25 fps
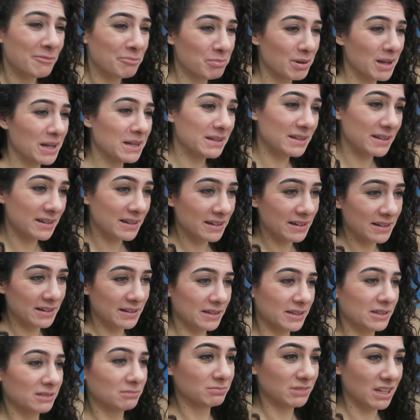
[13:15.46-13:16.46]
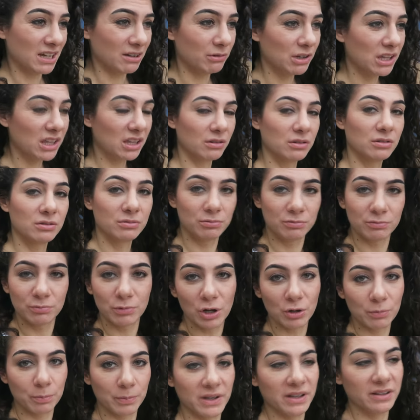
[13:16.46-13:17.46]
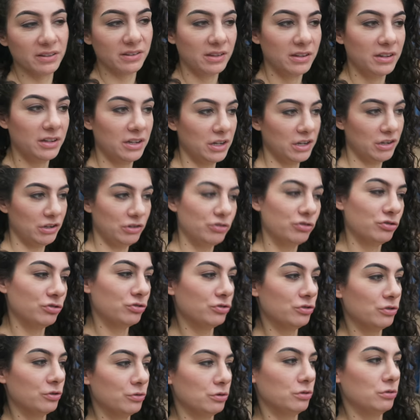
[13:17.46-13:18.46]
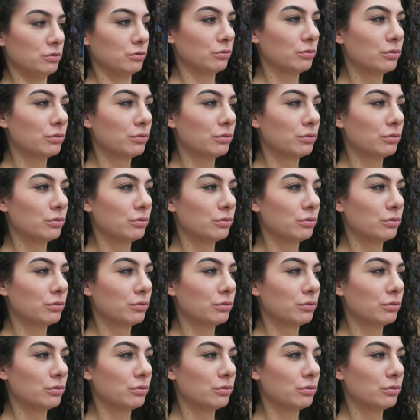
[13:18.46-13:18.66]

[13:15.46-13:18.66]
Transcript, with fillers: but um, yeah, we can walk past it and I can just show you.